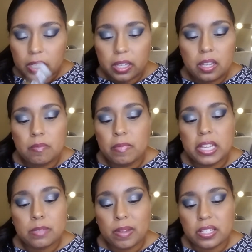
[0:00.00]
It
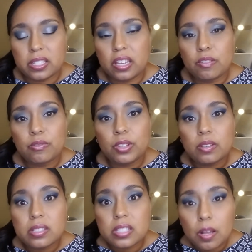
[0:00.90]
makes my skin feel
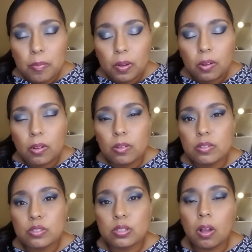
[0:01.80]
supple,
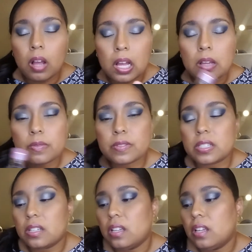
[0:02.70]
soft,
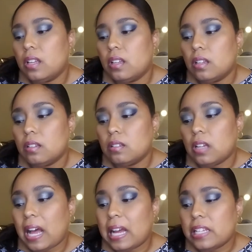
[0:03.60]

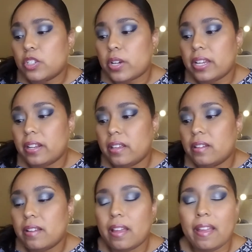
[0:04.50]

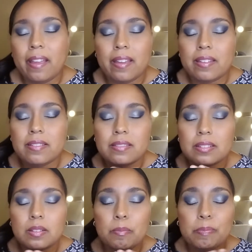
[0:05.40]
hydrated, and
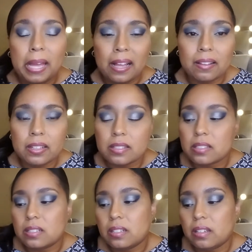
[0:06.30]
balanced.
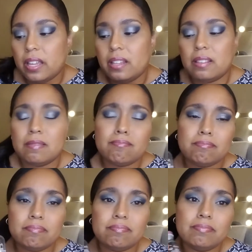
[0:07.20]
And
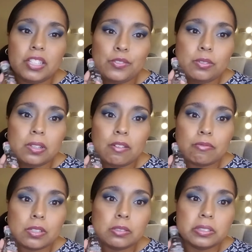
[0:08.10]
if you love
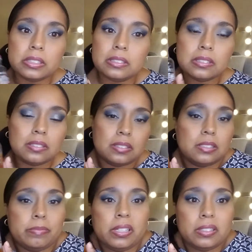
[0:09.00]
roses, the
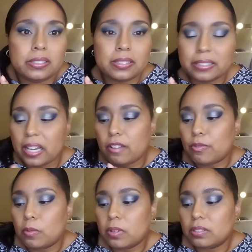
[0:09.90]
smell is to die
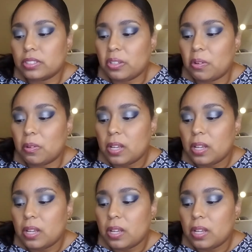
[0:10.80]
for. So